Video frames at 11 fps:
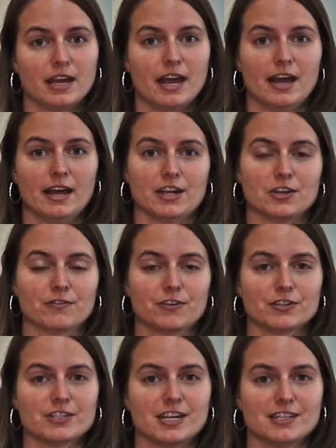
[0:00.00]
at a
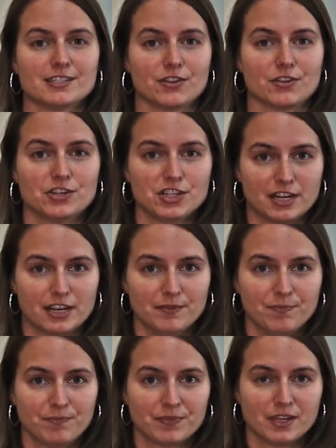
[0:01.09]
university in southern Chile